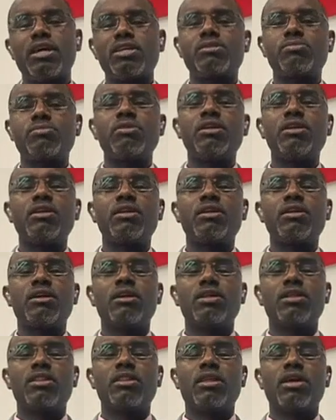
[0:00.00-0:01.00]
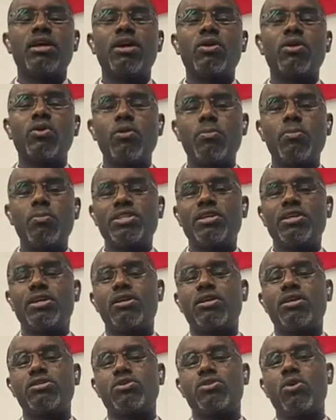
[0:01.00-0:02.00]
That means the raw
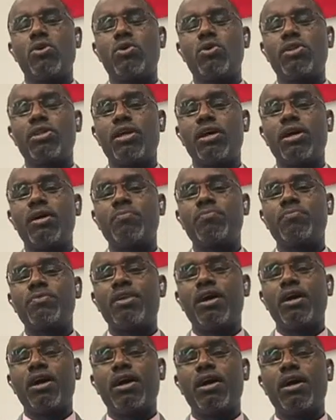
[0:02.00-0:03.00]
material or the